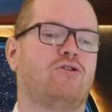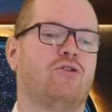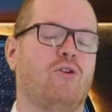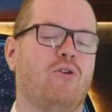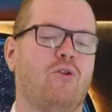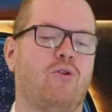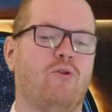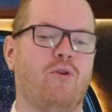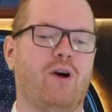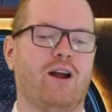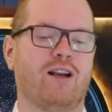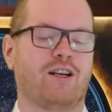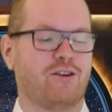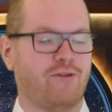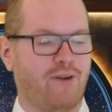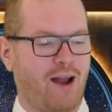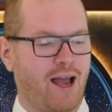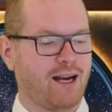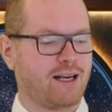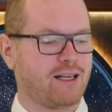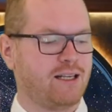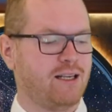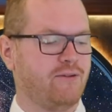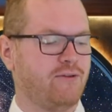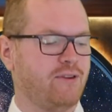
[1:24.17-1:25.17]
so
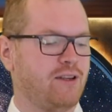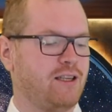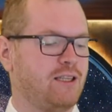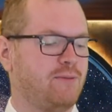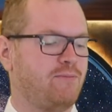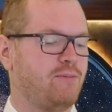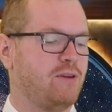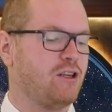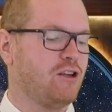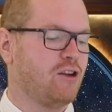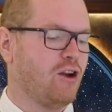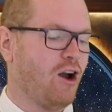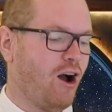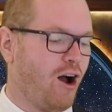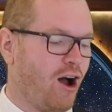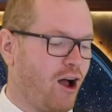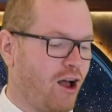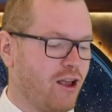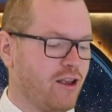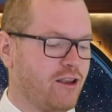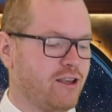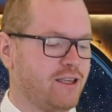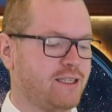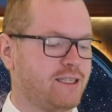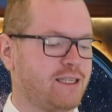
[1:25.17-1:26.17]
attractive, is
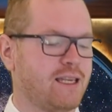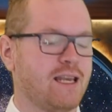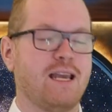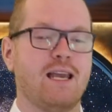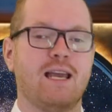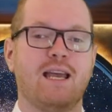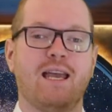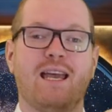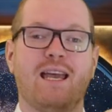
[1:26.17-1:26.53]
because